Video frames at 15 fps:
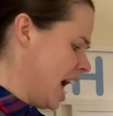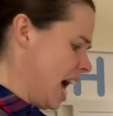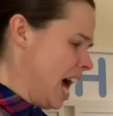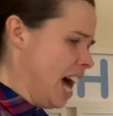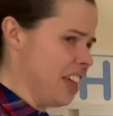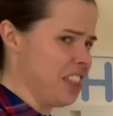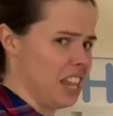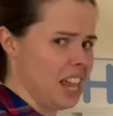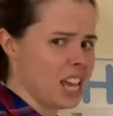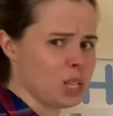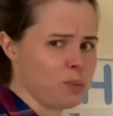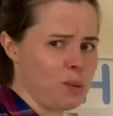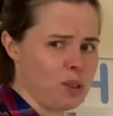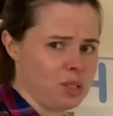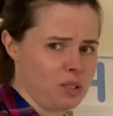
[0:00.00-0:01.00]
And the last
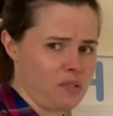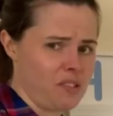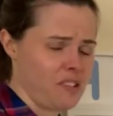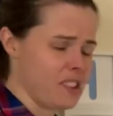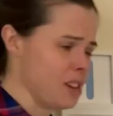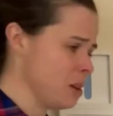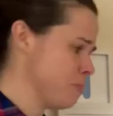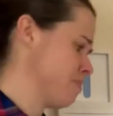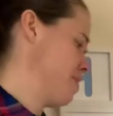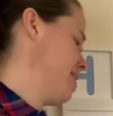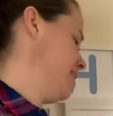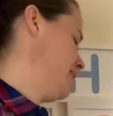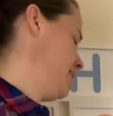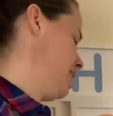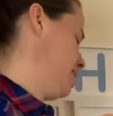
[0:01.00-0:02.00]
one's a real brain
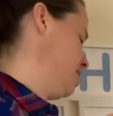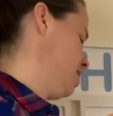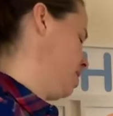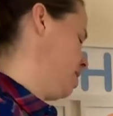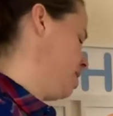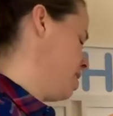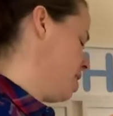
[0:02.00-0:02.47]
teaser.